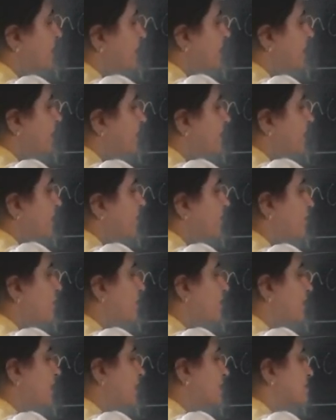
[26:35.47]
dv, we
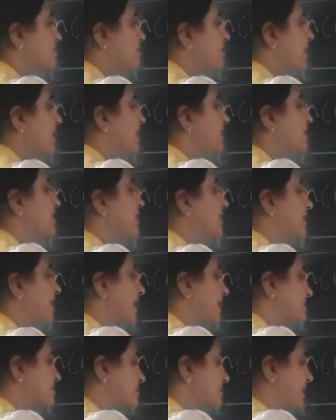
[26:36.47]
will explain in the
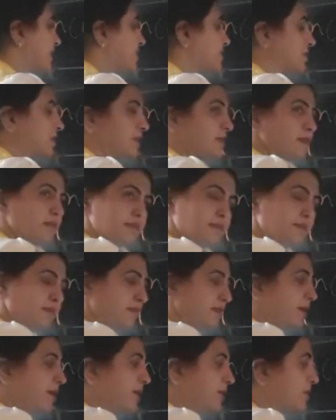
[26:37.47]
next lecture.
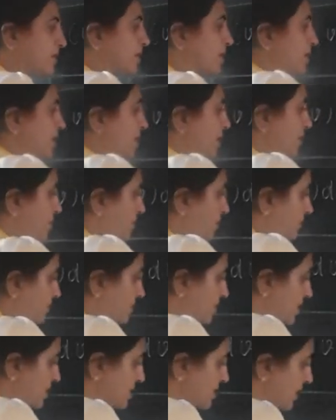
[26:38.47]
It
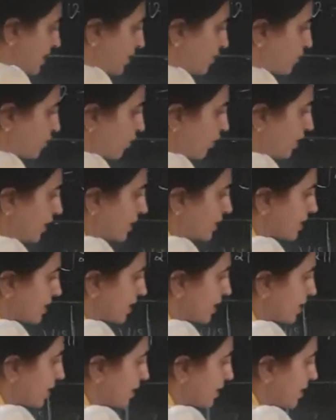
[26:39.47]
just I draw it
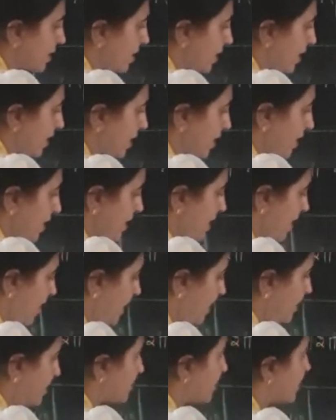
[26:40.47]
here,
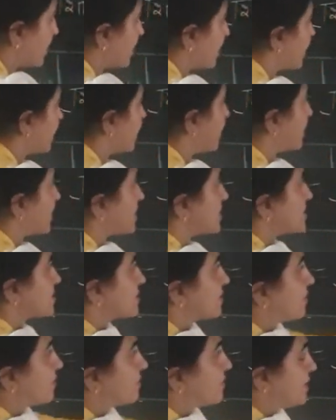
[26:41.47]
and here is
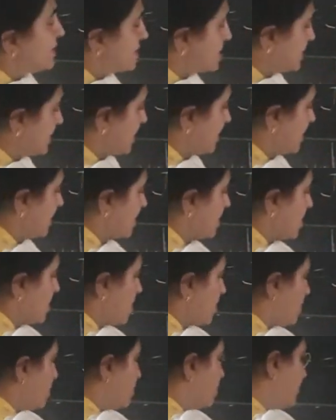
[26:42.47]
v square.
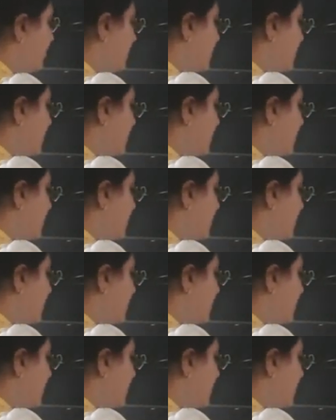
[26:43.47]
You